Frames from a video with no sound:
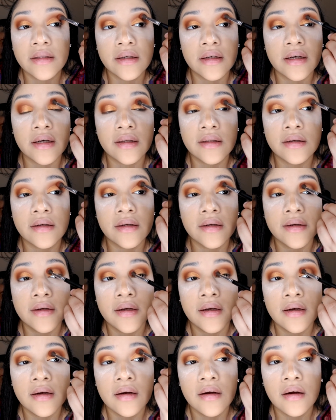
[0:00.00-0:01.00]
the color
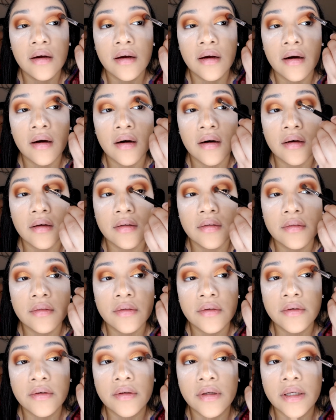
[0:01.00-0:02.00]
all
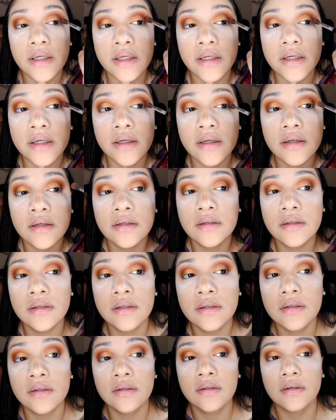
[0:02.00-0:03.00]
through here.
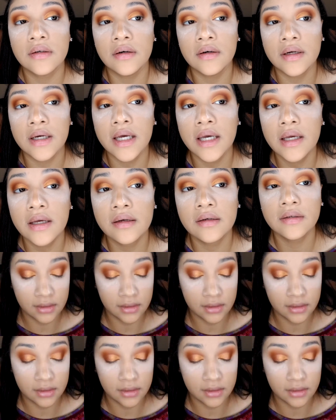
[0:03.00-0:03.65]
Okay,